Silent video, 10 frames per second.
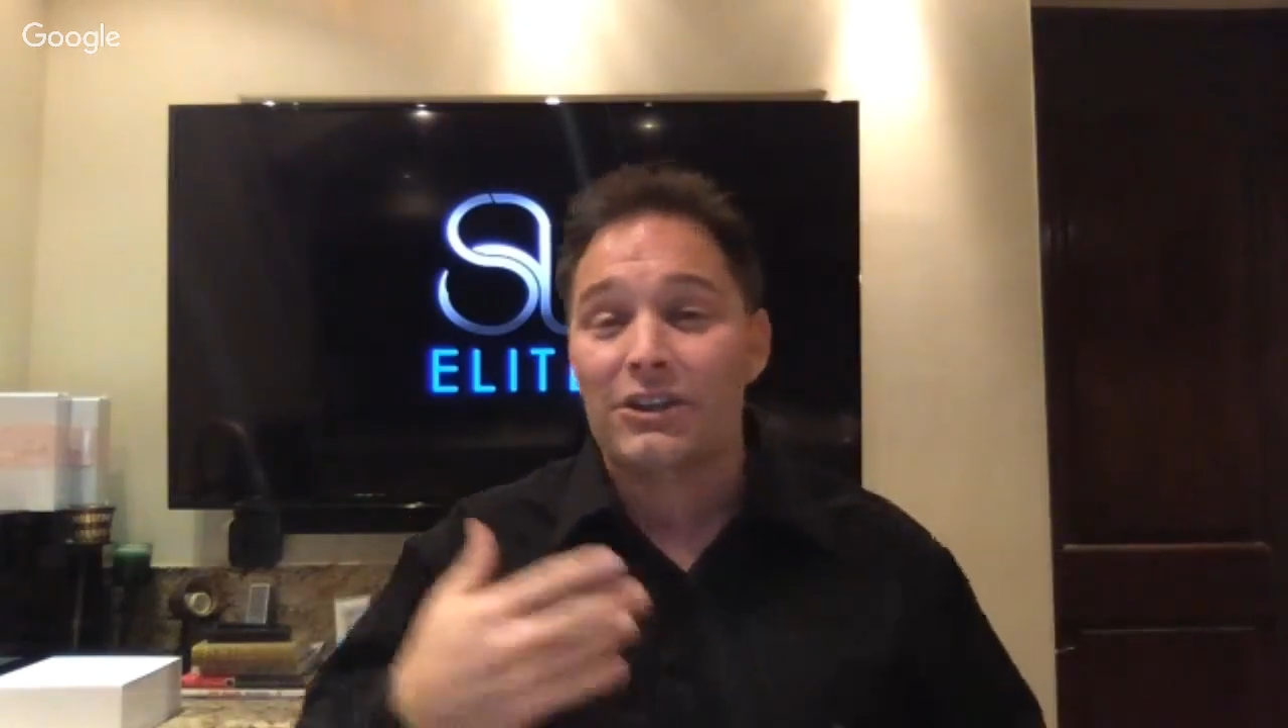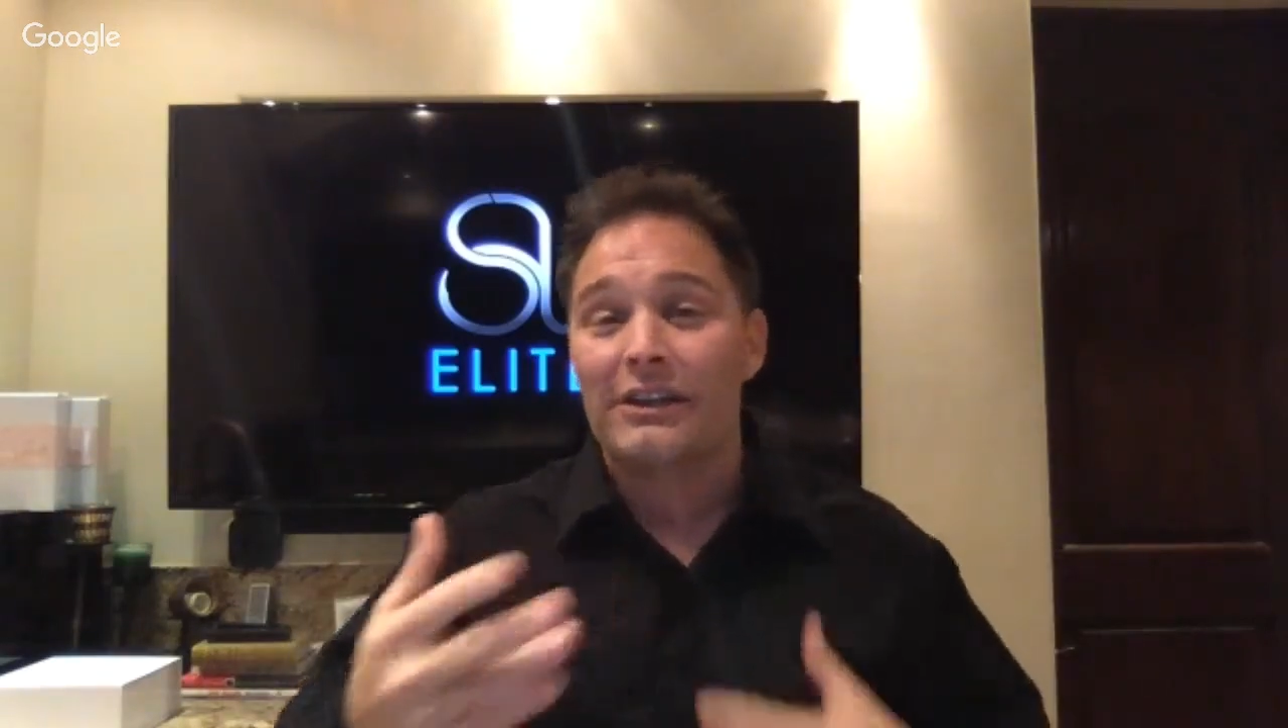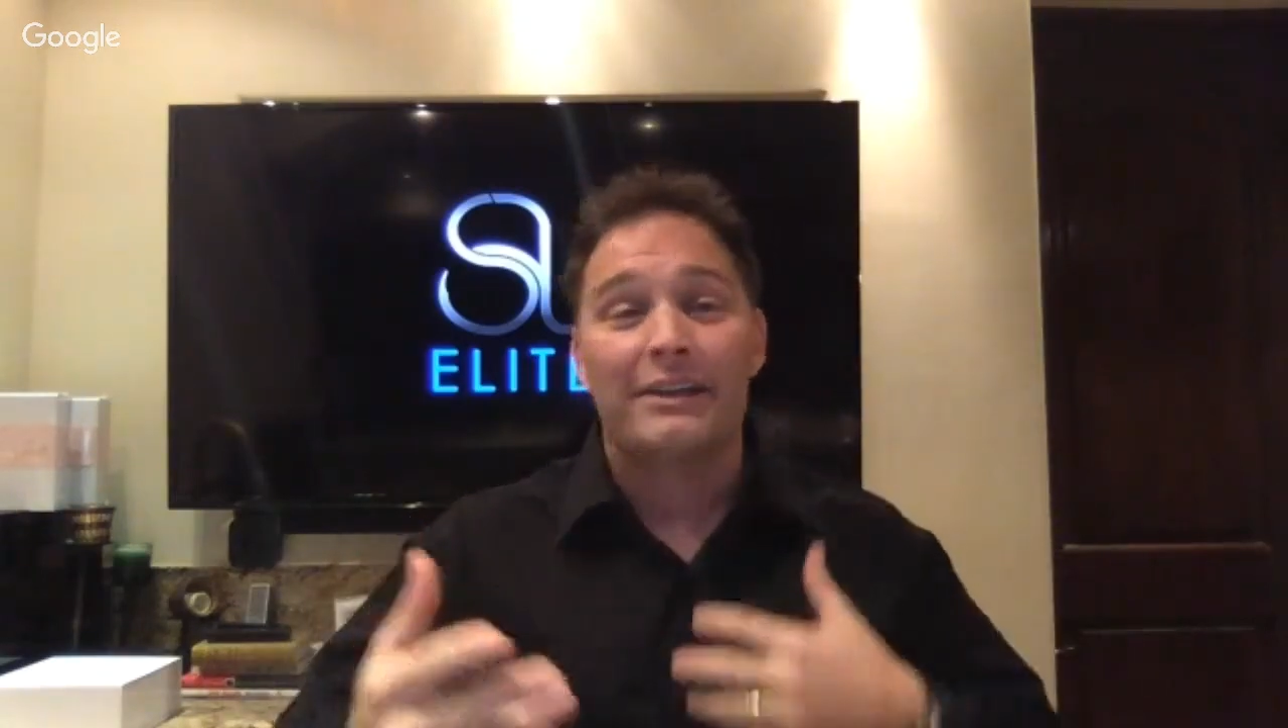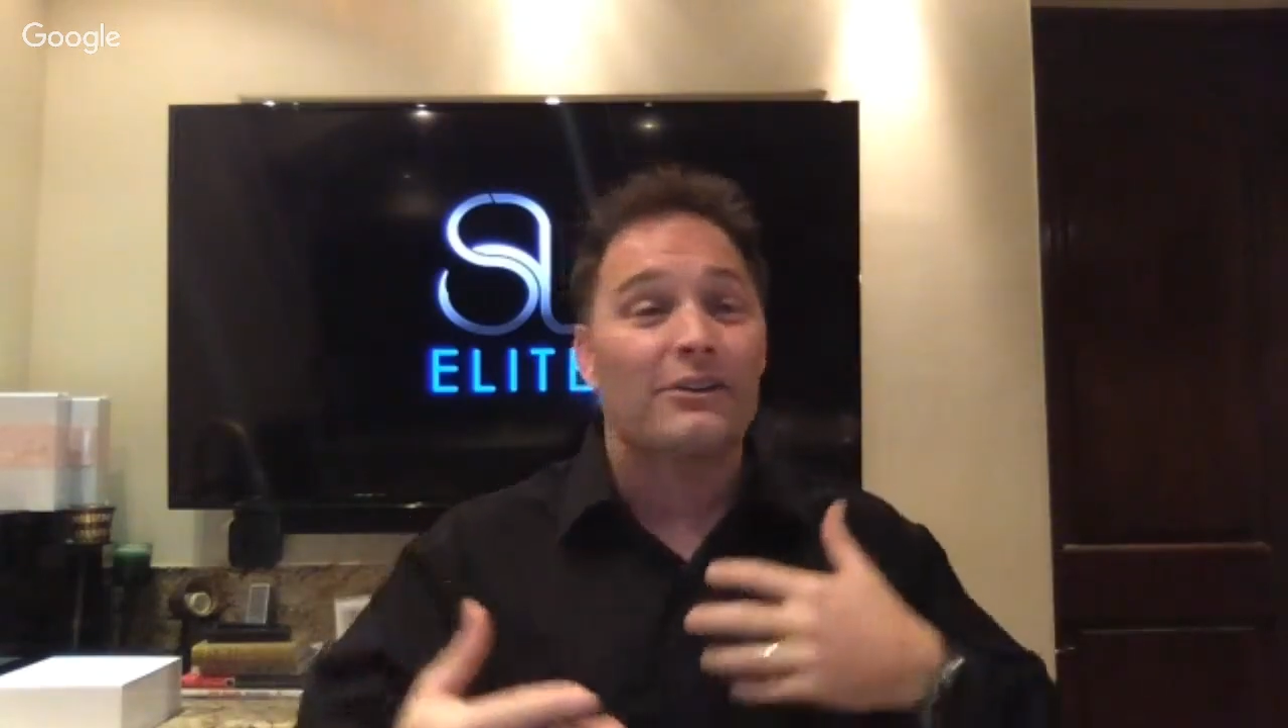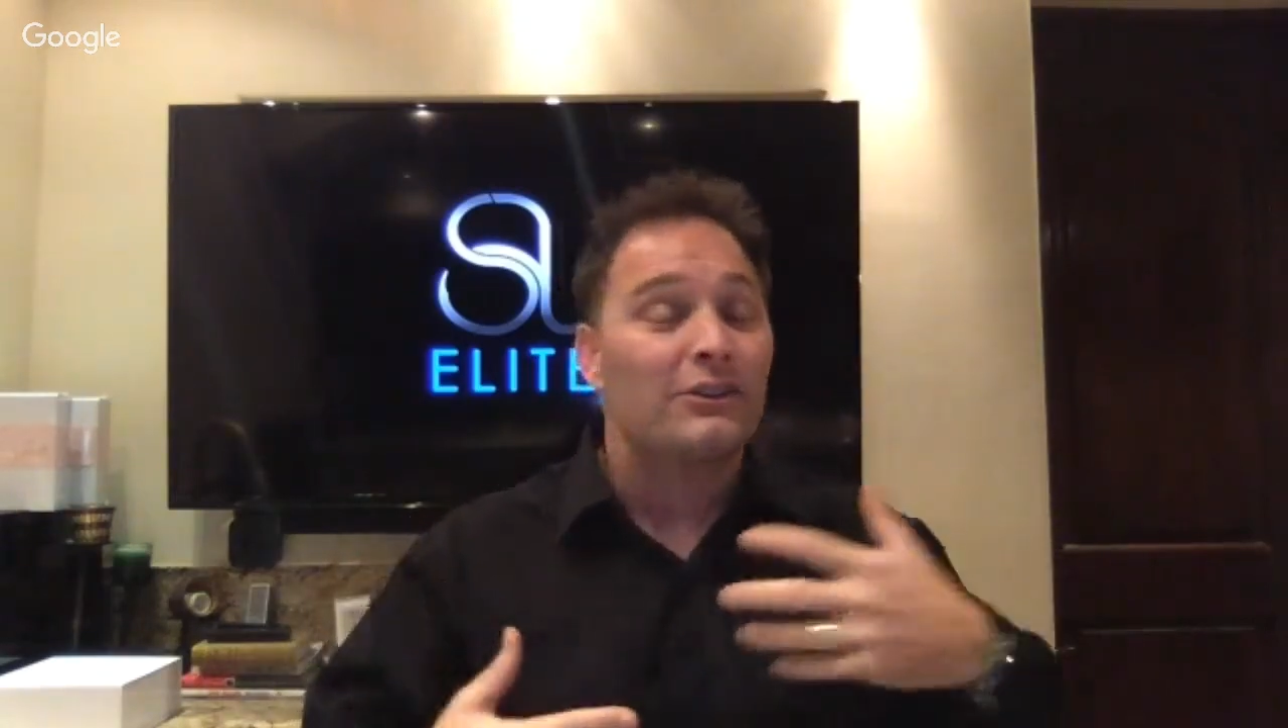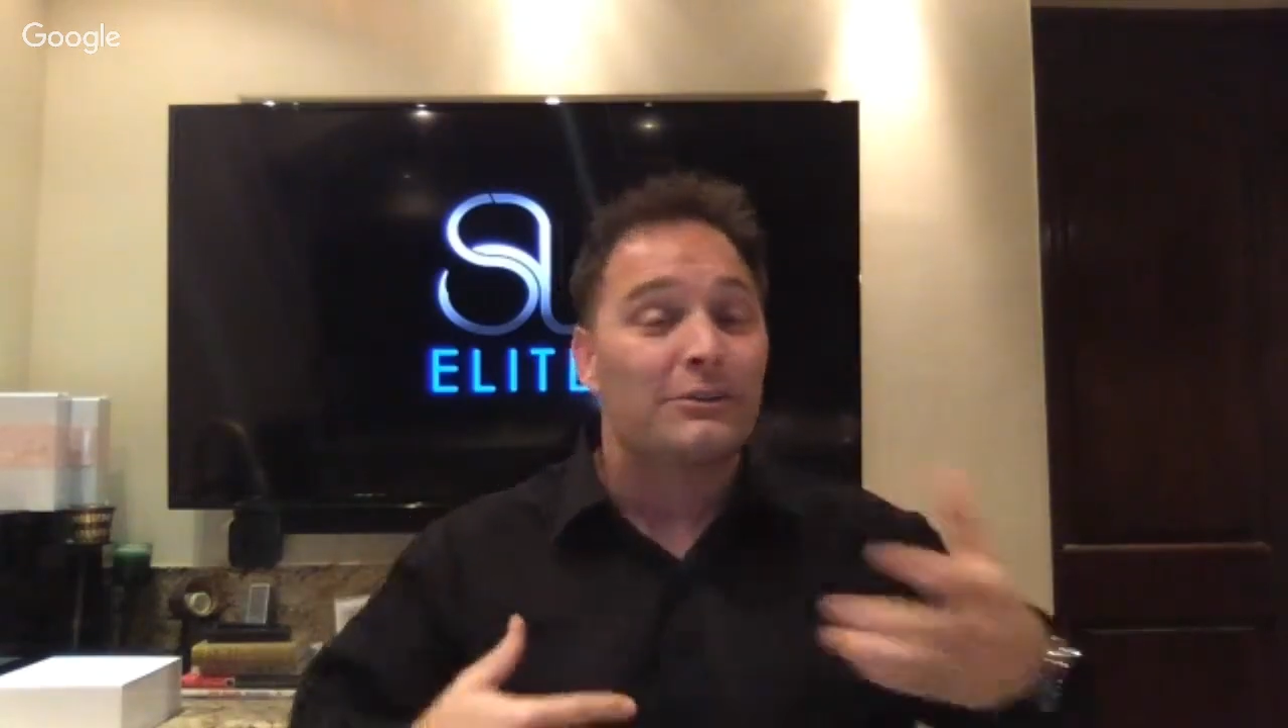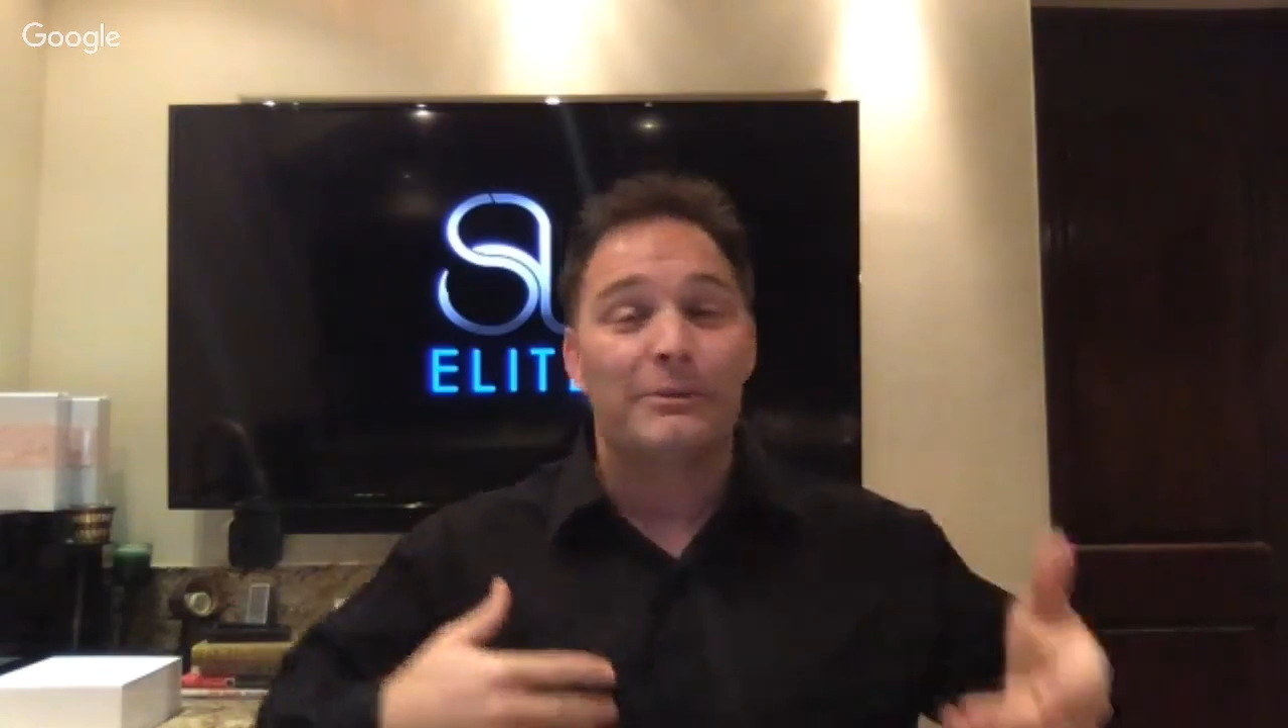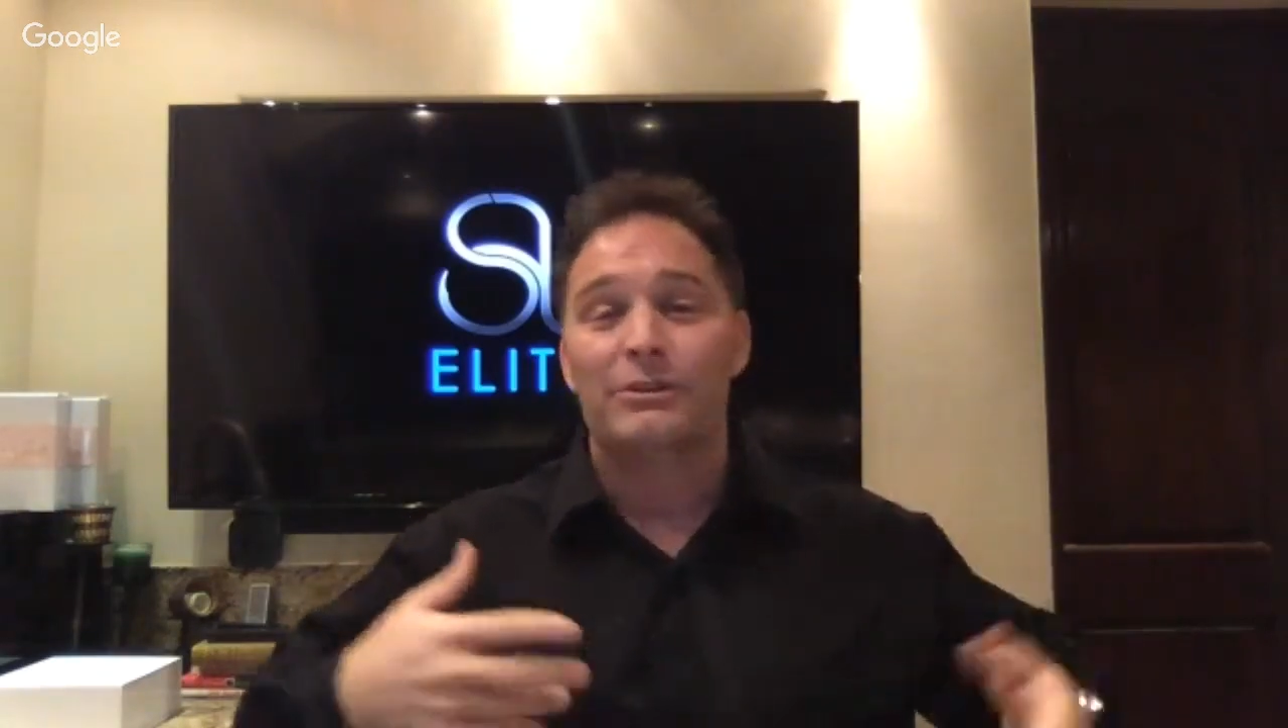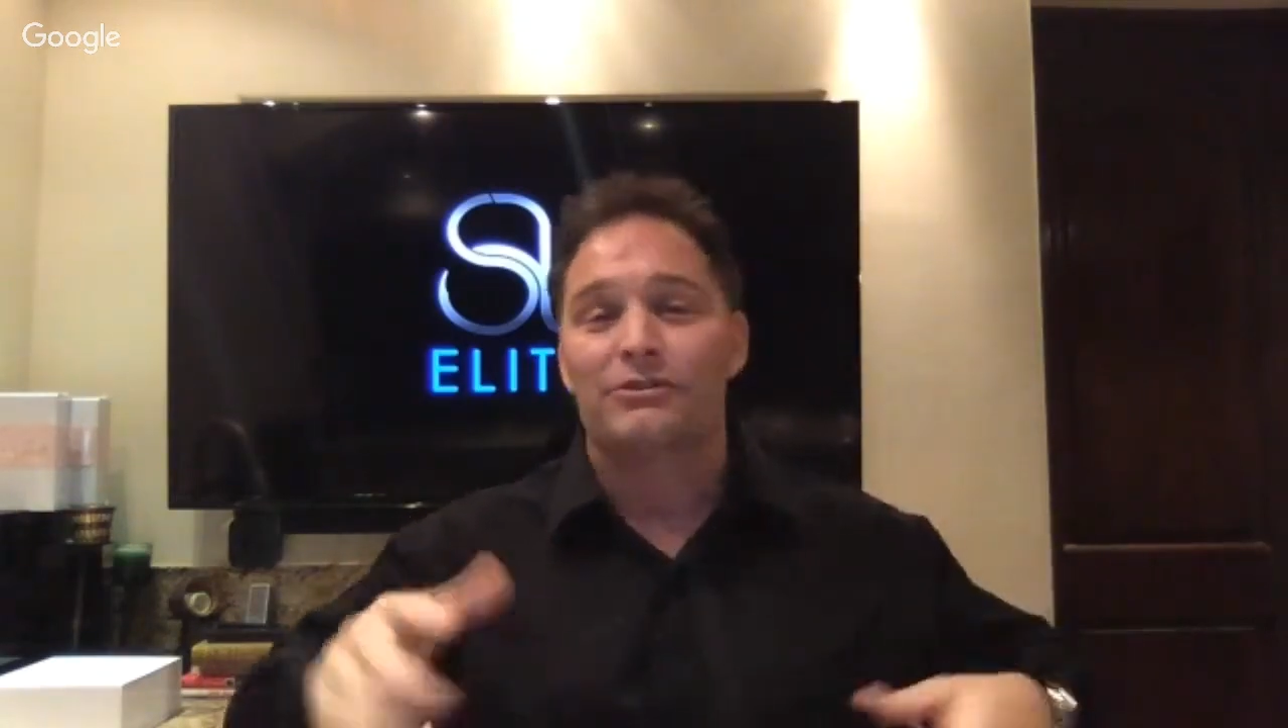introducing me to his friends.